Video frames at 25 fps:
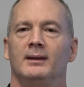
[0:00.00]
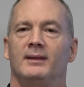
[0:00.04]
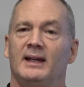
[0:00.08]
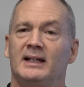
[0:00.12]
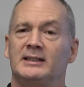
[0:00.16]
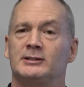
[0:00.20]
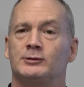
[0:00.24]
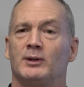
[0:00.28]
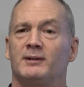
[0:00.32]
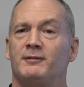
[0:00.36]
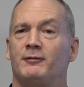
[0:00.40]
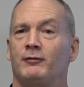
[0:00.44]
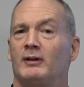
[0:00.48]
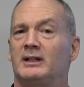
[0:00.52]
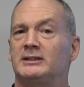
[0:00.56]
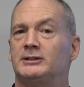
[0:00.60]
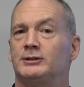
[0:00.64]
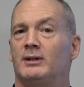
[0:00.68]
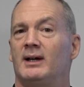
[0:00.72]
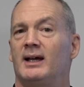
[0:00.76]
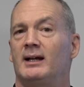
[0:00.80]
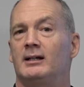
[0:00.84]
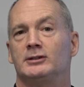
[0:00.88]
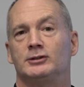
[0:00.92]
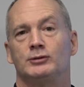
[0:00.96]
These
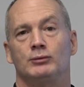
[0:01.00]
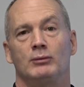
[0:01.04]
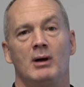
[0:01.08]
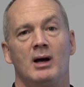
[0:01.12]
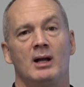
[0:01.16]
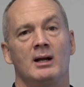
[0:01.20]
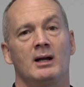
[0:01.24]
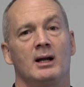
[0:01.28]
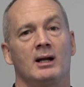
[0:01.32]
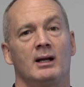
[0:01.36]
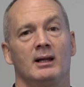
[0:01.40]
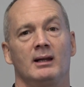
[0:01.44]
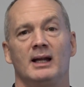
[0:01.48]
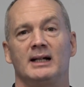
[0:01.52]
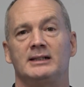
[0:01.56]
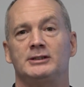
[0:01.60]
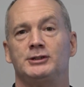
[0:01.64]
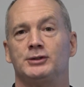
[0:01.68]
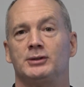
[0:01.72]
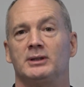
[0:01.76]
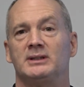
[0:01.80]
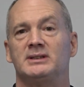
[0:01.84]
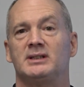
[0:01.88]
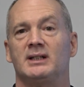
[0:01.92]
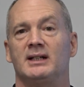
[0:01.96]
refrigerators run on
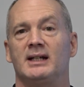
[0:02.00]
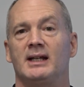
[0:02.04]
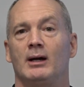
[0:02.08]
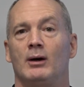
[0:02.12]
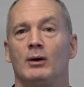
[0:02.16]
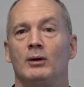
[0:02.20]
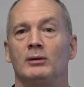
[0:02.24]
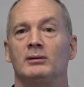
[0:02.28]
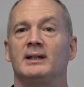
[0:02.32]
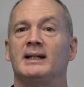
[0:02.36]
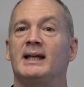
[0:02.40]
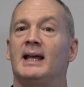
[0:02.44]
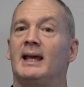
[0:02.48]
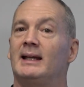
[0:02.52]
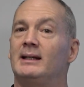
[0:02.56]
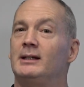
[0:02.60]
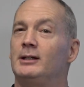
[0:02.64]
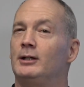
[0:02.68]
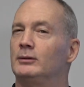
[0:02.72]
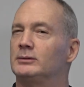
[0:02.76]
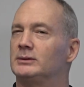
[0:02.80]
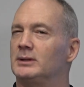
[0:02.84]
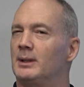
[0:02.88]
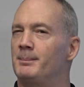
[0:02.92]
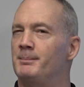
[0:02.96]
electricity only and
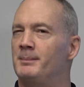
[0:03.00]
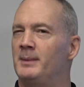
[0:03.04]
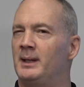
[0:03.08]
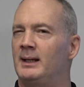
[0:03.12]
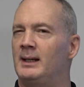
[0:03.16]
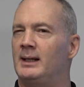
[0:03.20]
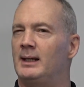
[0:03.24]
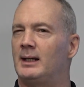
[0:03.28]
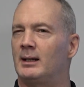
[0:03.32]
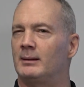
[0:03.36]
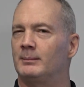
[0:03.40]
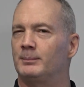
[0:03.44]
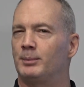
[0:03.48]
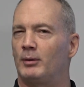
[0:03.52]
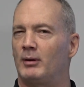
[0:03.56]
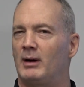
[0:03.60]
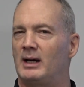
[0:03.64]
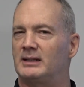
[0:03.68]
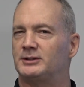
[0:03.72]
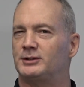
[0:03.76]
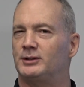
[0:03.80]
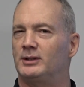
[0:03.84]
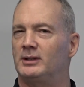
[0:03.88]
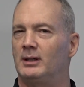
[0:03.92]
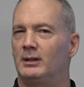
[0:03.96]
use a mini
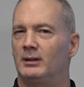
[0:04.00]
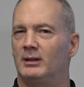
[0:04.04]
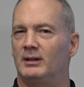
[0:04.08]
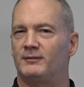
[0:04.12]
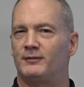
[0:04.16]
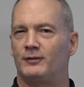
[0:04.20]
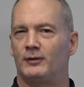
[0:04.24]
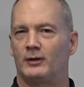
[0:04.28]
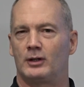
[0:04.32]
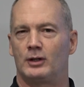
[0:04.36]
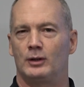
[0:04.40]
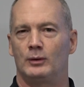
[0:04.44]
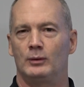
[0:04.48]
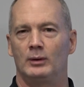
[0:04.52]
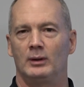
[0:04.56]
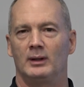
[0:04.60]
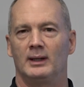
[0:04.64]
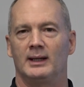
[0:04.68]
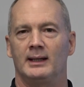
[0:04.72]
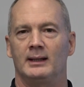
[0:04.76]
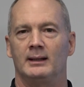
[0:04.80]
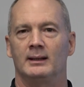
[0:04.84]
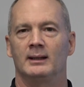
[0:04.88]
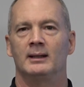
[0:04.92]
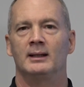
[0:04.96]
compressor unit for
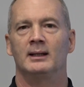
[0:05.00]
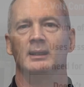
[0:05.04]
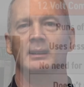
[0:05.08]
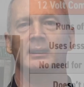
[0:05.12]
cooling.